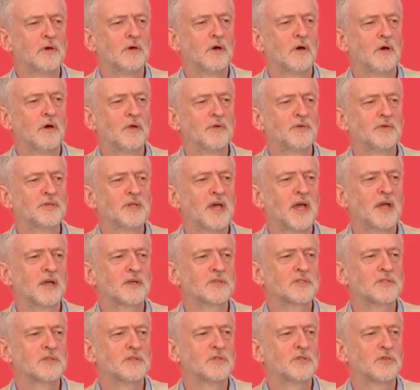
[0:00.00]
on
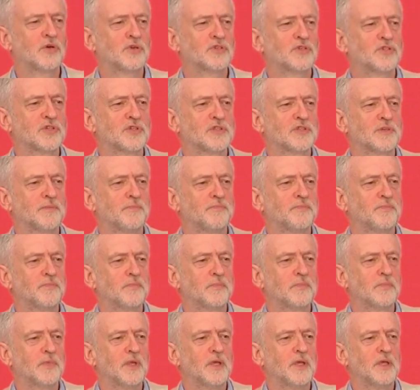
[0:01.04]
tax dodgers.
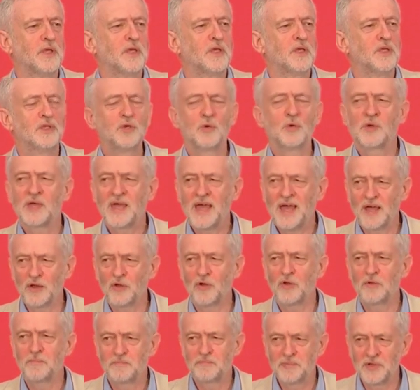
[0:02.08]
You
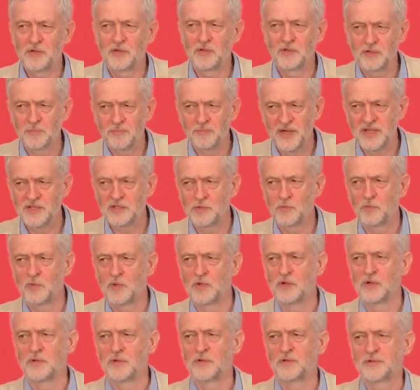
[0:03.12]
cannot build a better
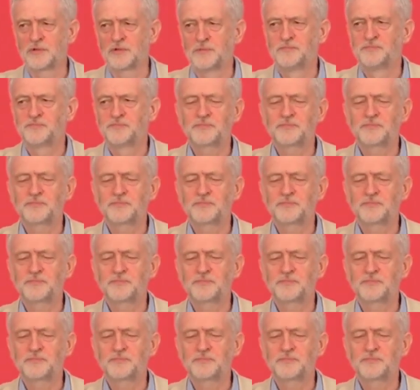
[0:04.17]
world